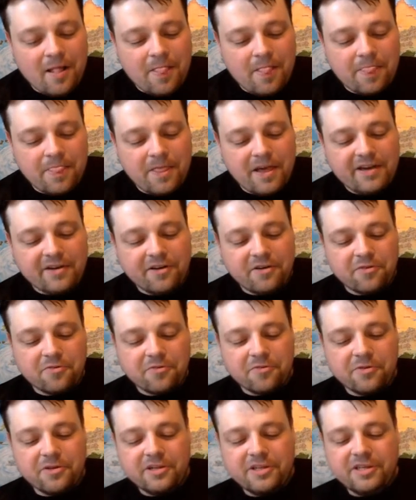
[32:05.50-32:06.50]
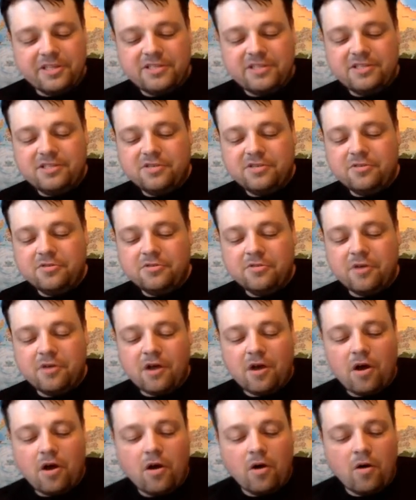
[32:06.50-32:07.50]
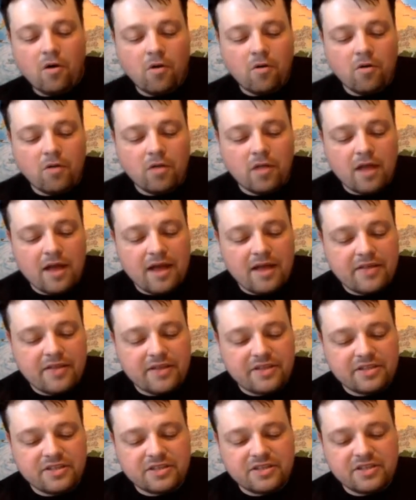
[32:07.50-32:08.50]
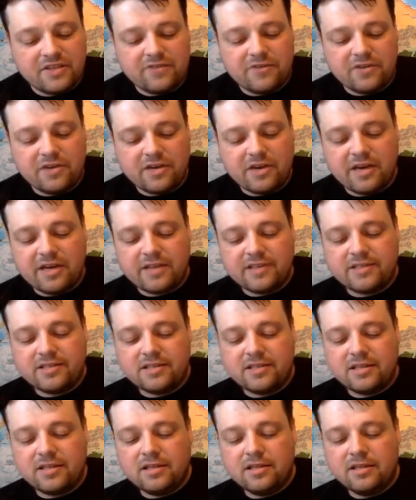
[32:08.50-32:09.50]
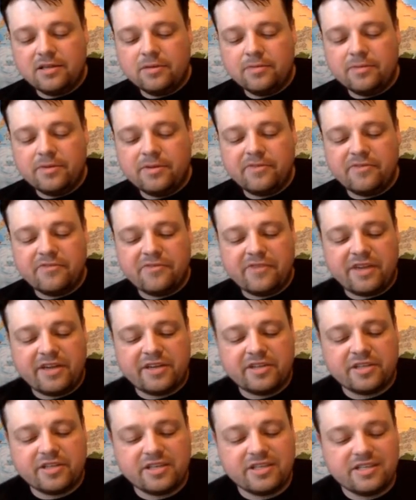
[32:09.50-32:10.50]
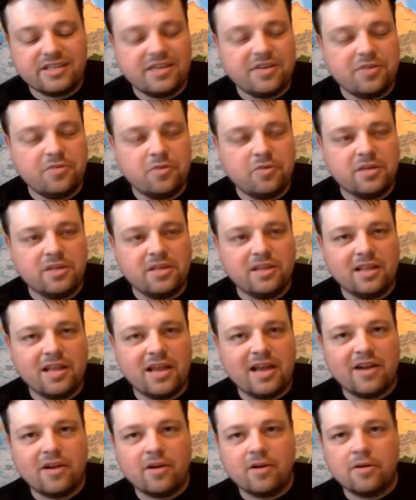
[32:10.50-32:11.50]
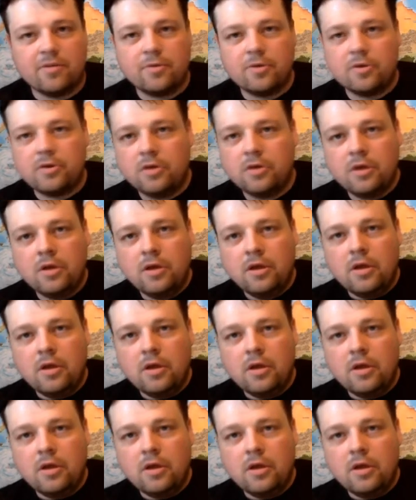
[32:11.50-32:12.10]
They don't really do a whole lot. They just give you guys a little bit of advantage. Like, say you wanted light armor.